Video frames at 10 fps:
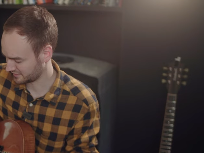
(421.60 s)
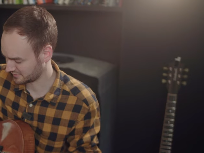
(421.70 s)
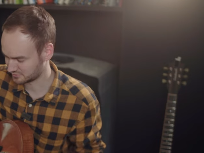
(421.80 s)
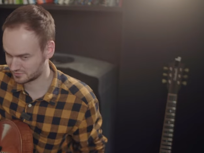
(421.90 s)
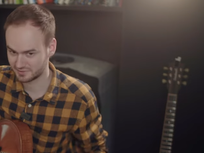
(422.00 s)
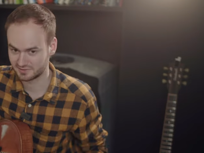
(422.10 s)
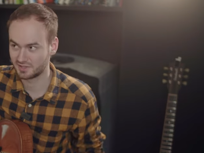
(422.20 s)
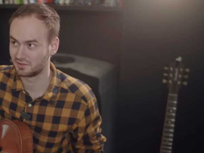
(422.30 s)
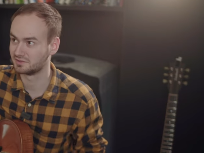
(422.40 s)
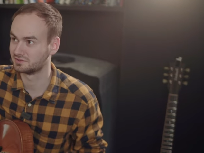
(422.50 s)
the acoustic
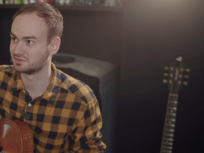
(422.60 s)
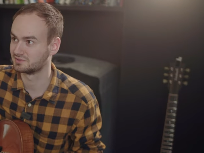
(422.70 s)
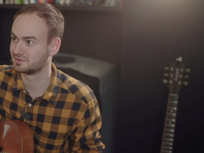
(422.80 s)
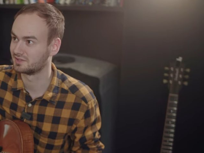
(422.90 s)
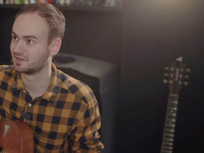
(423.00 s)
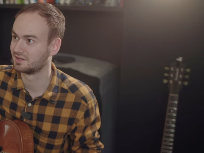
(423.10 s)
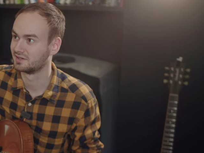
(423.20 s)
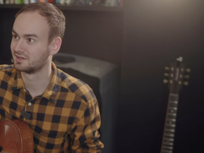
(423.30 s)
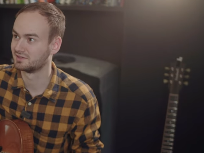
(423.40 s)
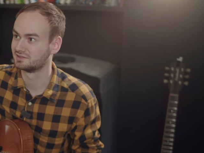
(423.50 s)
sound is just
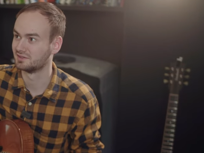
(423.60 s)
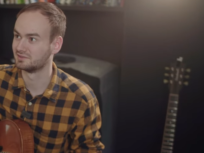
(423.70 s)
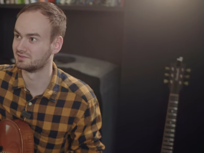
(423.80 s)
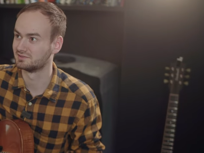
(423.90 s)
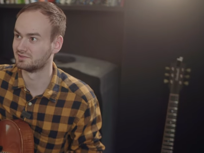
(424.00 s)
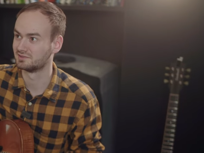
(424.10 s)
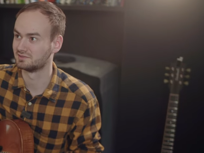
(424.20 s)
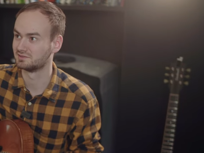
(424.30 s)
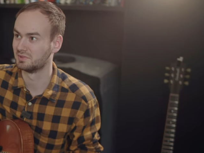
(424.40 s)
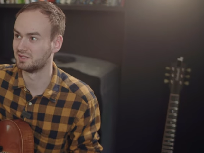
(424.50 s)
sounds,
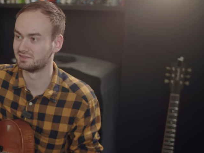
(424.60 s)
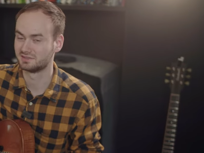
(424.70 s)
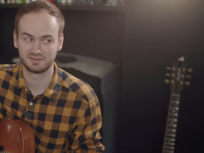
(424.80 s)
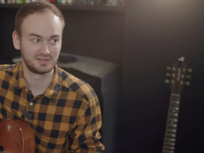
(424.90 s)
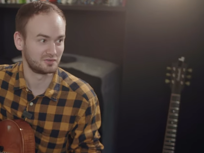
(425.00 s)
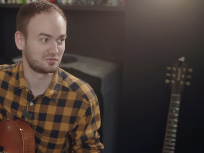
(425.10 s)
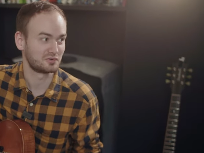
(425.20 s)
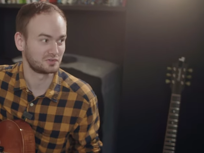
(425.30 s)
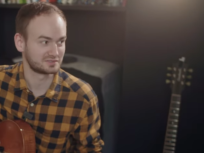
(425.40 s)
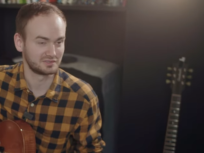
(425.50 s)
sounds amazing. And of
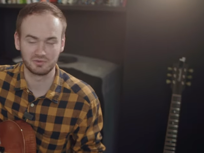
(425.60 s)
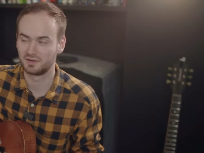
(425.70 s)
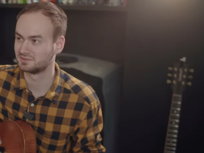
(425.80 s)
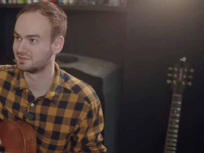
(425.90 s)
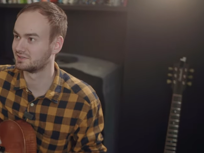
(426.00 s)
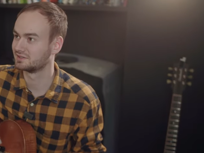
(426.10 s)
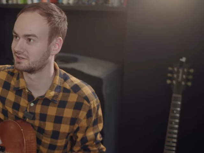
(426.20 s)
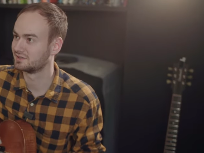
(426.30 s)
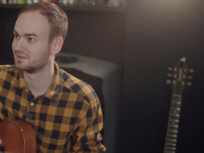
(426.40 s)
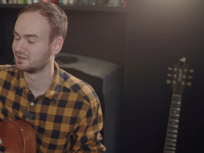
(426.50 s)
course the drums.
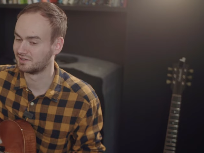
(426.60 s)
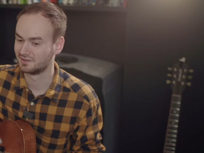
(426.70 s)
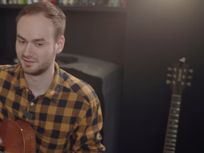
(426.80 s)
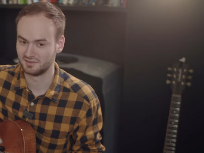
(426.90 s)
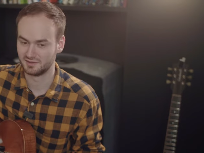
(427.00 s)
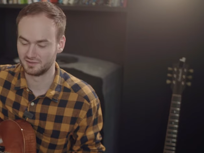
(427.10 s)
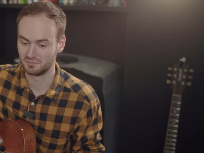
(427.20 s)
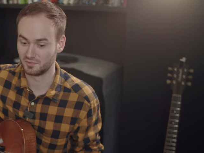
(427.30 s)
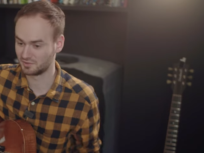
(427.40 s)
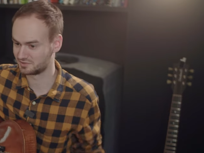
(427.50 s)

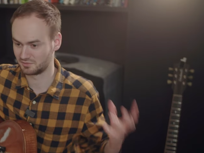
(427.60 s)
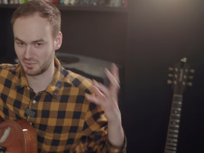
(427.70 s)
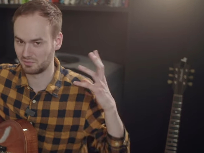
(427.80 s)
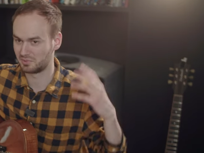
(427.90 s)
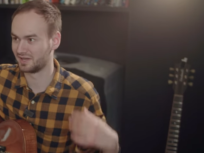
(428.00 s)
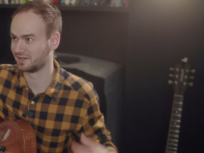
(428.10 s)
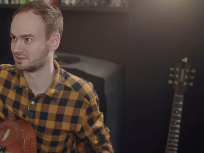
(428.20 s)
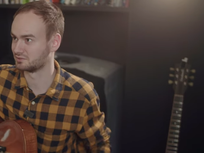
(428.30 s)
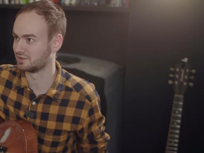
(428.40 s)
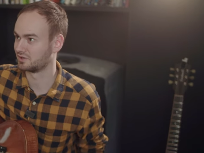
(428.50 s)
Um, also while playing
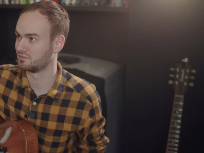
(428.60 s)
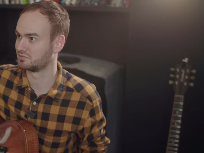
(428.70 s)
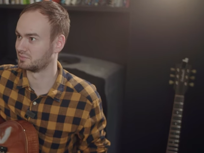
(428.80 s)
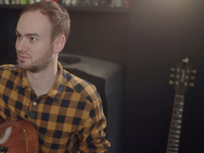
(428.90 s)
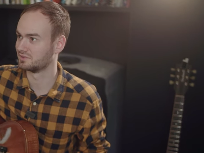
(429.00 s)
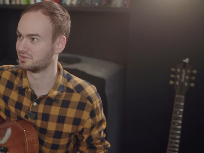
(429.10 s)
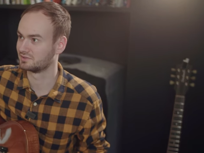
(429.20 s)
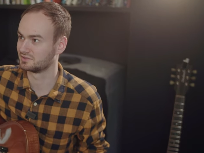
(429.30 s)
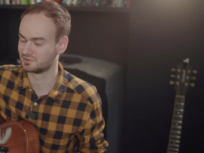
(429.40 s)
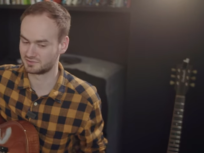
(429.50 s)
is really comfortable
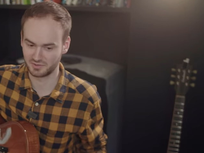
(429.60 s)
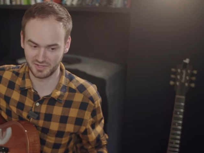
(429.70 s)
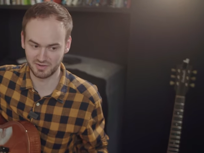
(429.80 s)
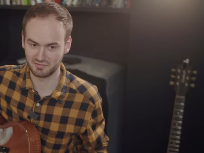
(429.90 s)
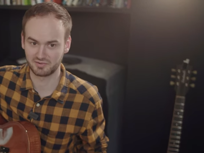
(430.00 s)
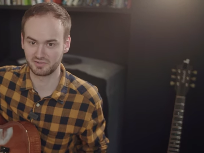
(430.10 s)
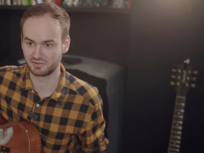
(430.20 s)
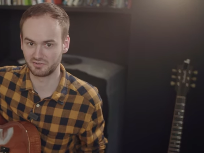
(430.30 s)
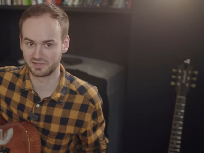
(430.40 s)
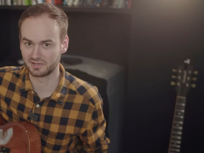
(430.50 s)
just to hear
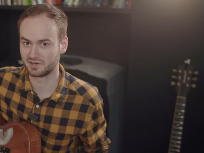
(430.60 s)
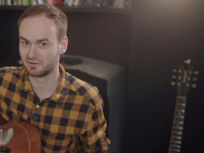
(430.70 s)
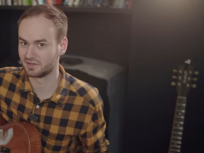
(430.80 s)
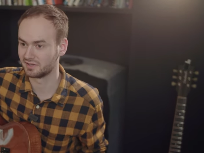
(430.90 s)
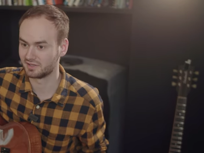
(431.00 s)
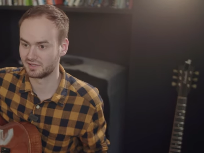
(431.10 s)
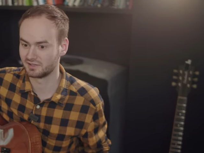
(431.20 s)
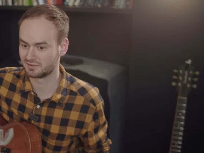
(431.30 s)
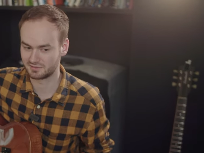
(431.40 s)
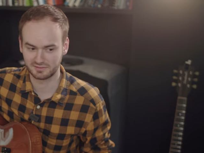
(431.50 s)
everything really clearly
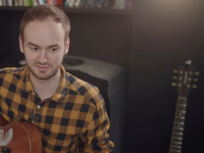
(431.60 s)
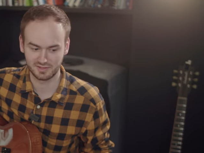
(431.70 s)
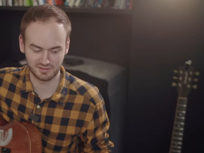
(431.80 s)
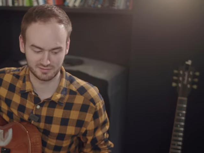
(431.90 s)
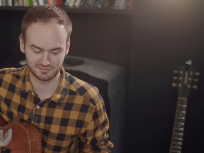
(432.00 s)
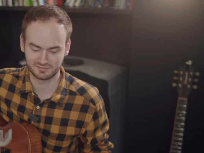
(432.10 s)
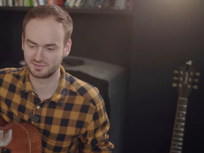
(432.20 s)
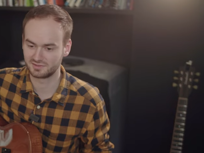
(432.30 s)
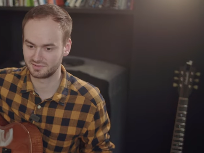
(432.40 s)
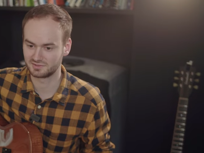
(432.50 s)
and yeah,
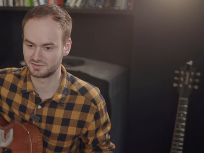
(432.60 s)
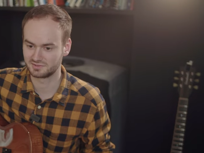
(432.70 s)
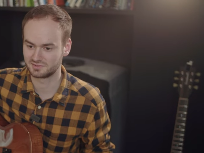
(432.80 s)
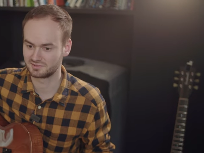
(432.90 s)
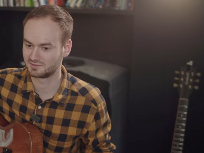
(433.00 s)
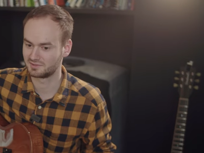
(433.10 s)
it's just